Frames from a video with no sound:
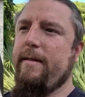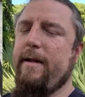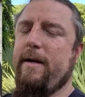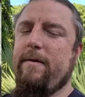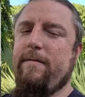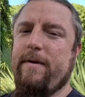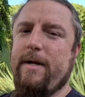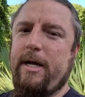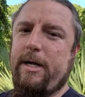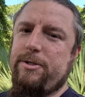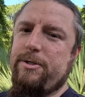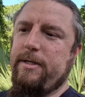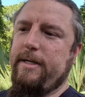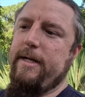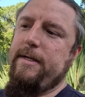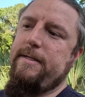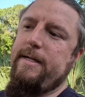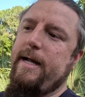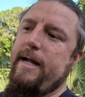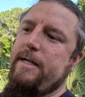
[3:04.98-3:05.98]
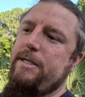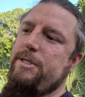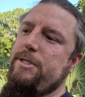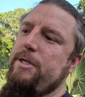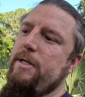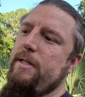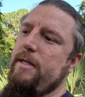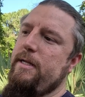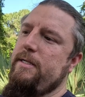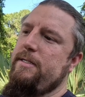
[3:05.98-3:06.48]
that I've actually attached
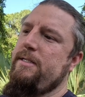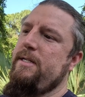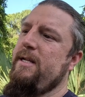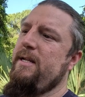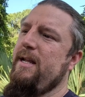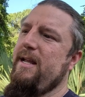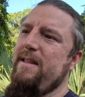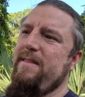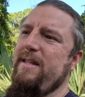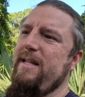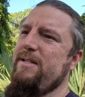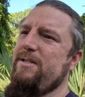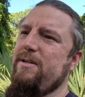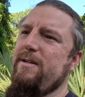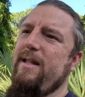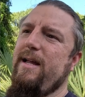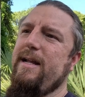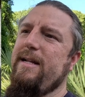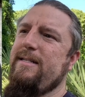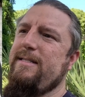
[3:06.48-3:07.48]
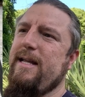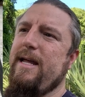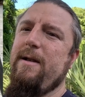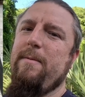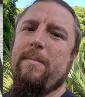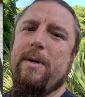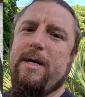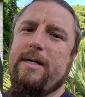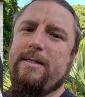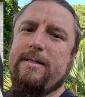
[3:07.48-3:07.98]
to this, and these are like
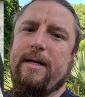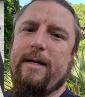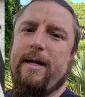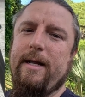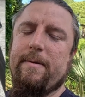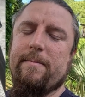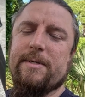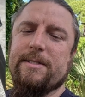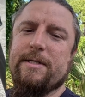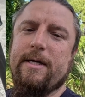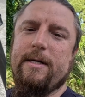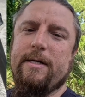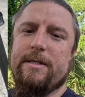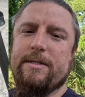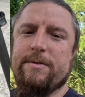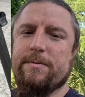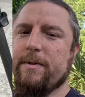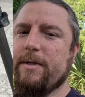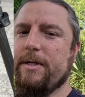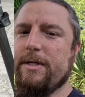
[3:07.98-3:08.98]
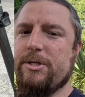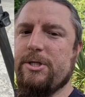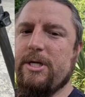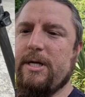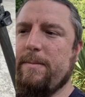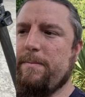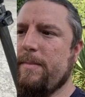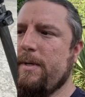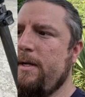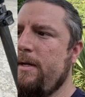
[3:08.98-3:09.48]
10 bucks on Amazon. It's really
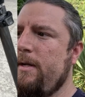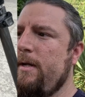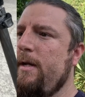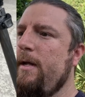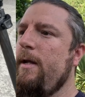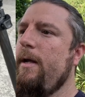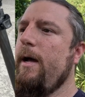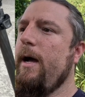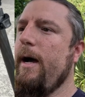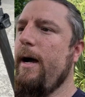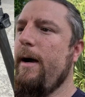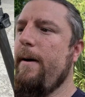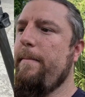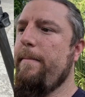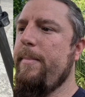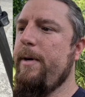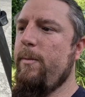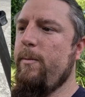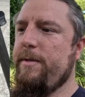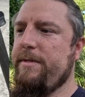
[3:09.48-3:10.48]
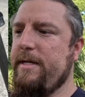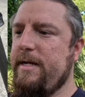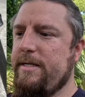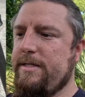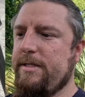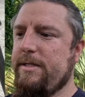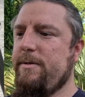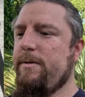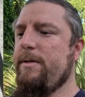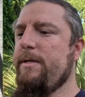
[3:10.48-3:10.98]
cheap. But what they
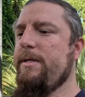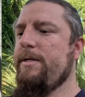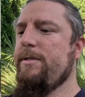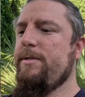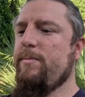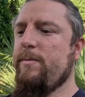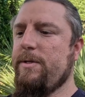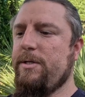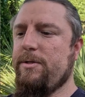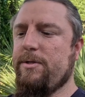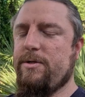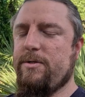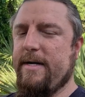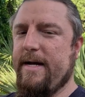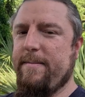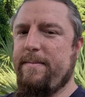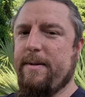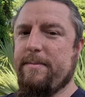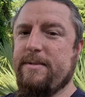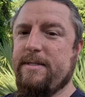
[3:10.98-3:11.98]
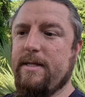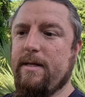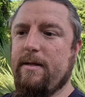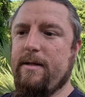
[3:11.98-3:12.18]
do is when you strap them to the